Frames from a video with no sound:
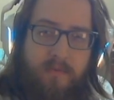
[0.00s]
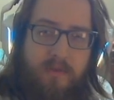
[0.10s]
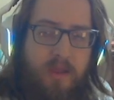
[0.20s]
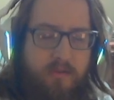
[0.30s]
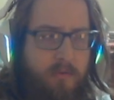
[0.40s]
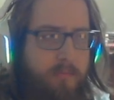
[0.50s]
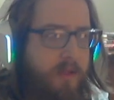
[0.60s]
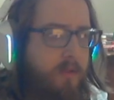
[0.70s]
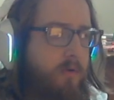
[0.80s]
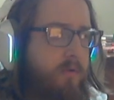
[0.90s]
yeah, something
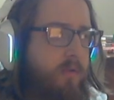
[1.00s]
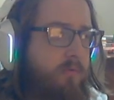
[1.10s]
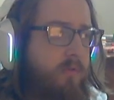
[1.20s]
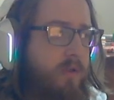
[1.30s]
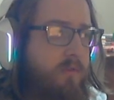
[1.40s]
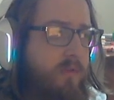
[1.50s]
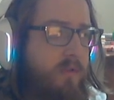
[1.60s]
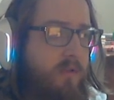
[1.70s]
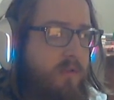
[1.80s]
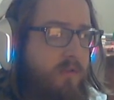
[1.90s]
along those lines, and
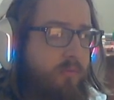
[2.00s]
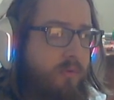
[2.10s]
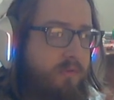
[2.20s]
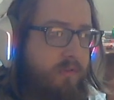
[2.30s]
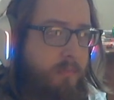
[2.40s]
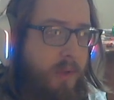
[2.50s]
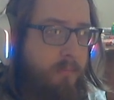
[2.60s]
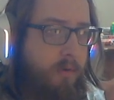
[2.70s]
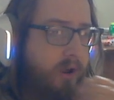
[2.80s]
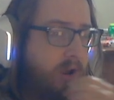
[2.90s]
then this one says
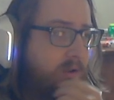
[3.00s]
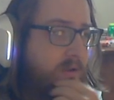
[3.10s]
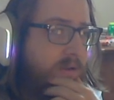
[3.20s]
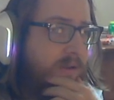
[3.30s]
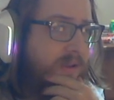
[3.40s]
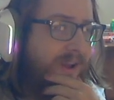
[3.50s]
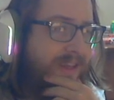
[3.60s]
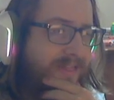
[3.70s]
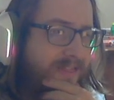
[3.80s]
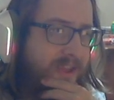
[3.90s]
paper cannon, I
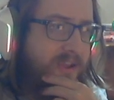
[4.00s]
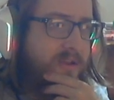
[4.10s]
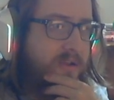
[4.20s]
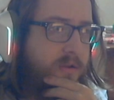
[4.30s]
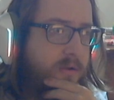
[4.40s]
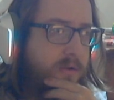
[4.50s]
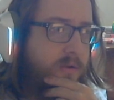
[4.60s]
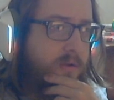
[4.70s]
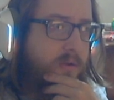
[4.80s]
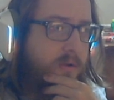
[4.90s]
think.
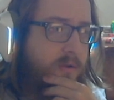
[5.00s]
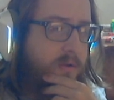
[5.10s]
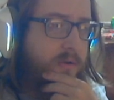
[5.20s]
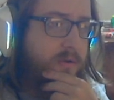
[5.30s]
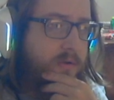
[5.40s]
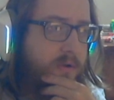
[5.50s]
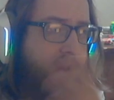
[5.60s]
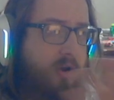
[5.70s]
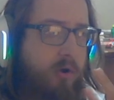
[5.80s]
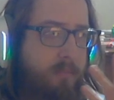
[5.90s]

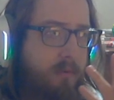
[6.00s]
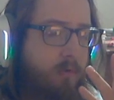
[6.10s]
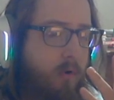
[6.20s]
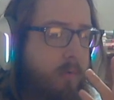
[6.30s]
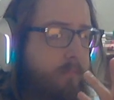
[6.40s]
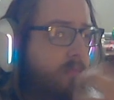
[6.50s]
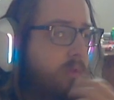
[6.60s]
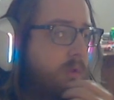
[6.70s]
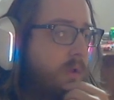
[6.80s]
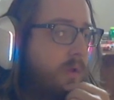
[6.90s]
I could be wrong.
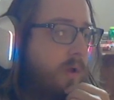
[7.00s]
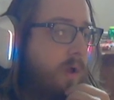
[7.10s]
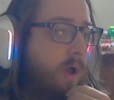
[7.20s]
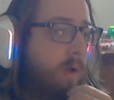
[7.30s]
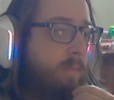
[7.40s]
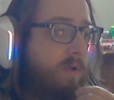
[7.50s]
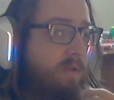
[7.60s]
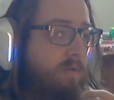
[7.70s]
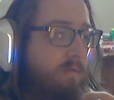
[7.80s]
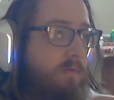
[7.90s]
But
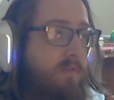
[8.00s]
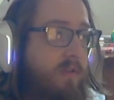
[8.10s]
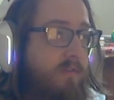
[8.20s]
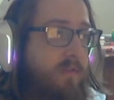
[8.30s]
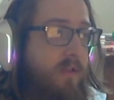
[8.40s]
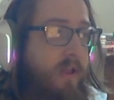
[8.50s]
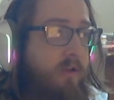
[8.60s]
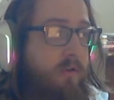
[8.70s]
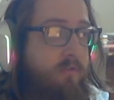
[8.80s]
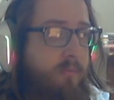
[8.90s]
since the
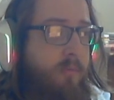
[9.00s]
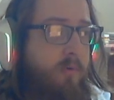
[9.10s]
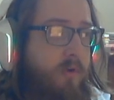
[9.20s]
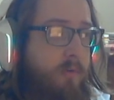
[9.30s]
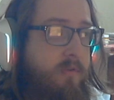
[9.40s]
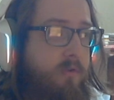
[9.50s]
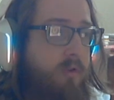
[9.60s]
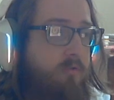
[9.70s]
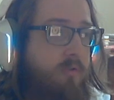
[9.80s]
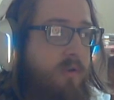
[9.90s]
letterings for both armies are
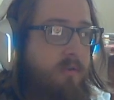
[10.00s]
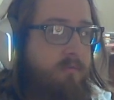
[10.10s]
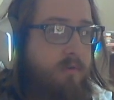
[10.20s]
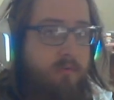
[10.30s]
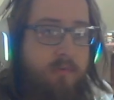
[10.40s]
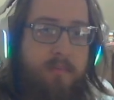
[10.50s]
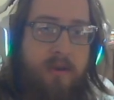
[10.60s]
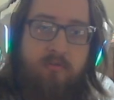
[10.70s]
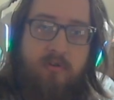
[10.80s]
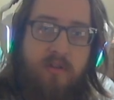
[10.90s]
usually different, we made
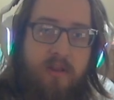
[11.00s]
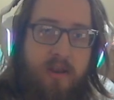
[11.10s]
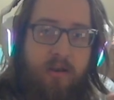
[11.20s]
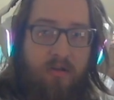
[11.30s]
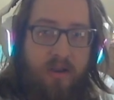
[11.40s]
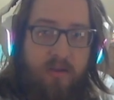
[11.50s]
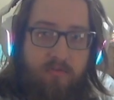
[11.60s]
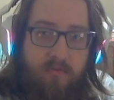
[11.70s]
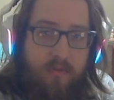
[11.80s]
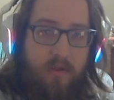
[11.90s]
sure the letterings
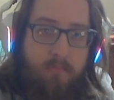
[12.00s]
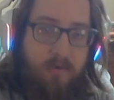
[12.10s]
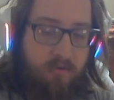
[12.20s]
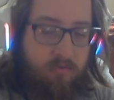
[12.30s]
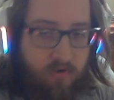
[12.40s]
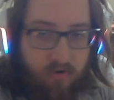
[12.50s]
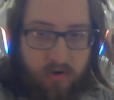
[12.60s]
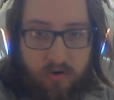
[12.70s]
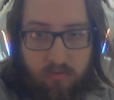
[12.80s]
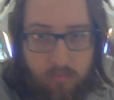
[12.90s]
for the Imperial
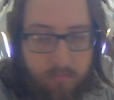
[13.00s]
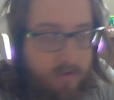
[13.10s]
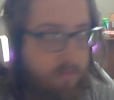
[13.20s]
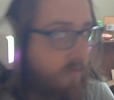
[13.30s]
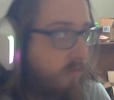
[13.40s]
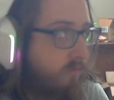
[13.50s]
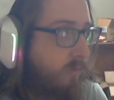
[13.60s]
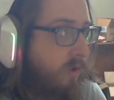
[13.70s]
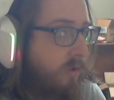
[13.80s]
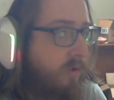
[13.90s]
Chariot would be different as
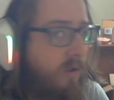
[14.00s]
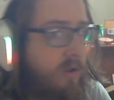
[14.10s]
well.